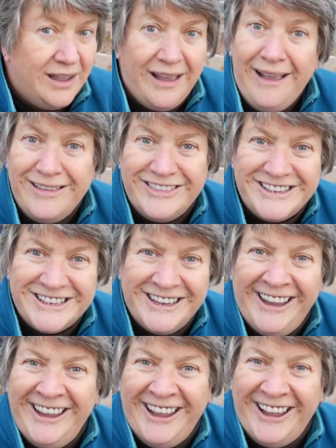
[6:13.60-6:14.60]
and
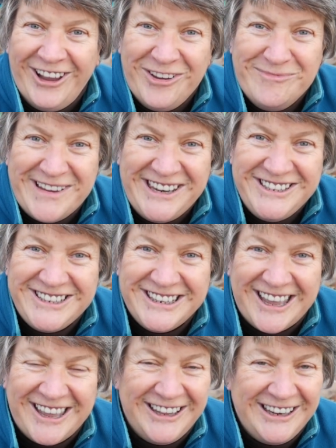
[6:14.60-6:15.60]
I managed to
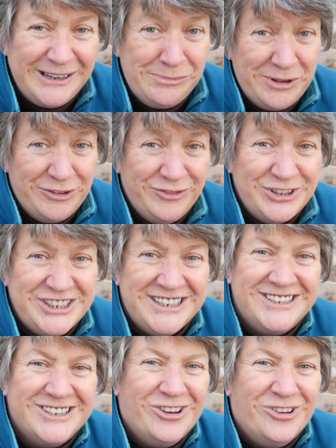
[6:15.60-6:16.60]
get a little bit of
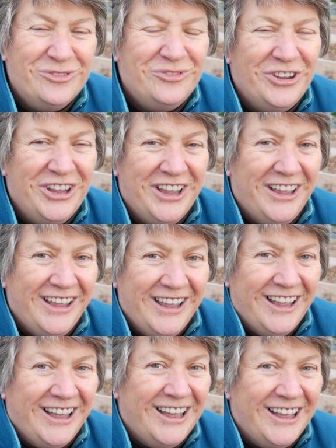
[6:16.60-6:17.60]
footage of
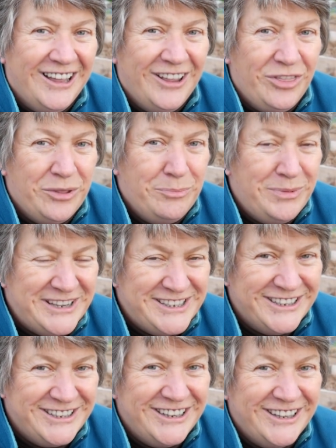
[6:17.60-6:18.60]
the
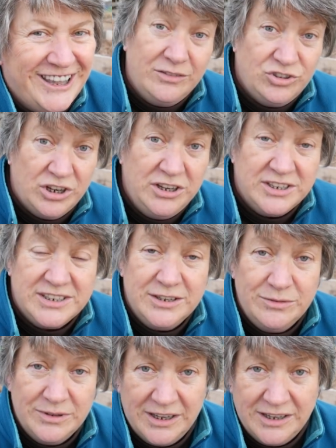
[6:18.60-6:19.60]
buzzard. I've shown it
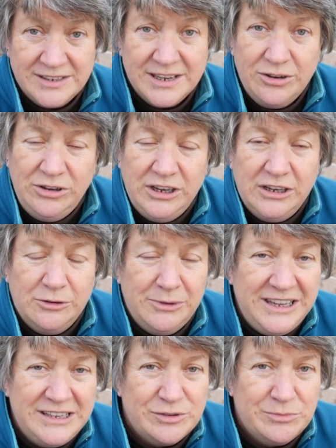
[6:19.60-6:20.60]
to Tony and
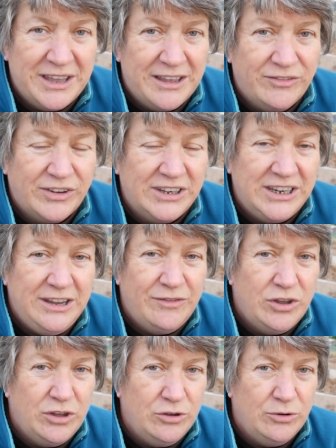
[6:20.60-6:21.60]
Louise from Kafka
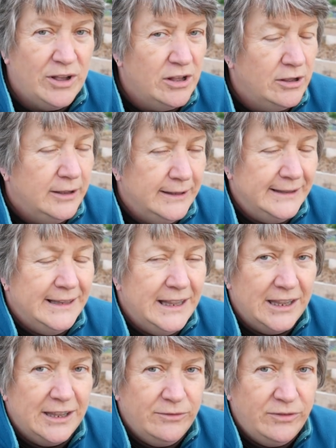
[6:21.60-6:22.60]
Diva, who are
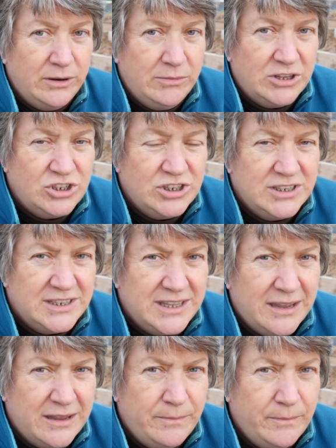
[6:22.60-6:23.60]
very much into
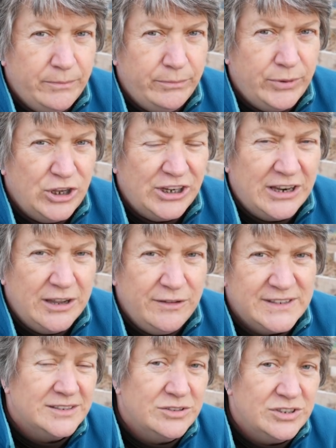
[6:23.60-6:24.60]
their bird
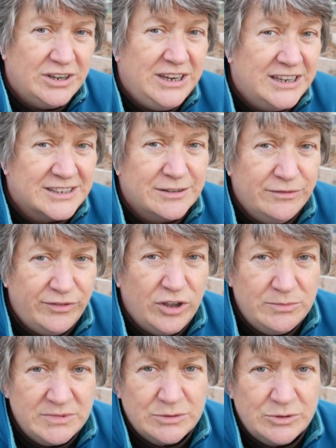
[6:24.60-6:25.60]
life. So Tony has
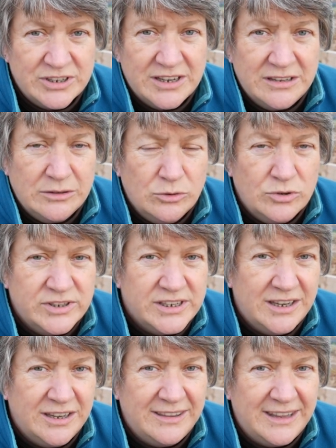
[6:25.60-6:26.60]
confirmed what I thought,
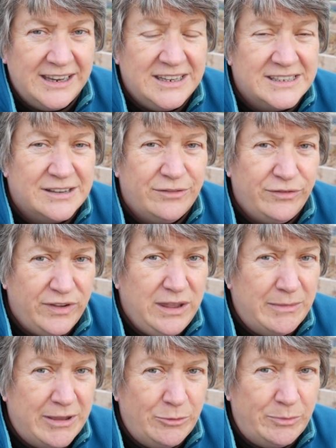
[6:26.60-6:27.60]
that it's a
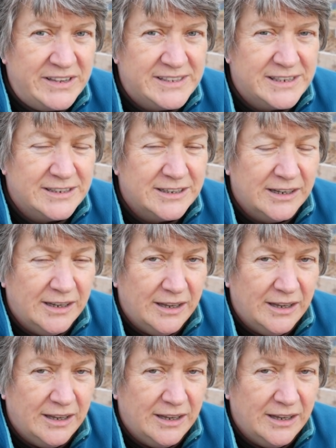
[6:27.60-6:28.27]
female buzzard,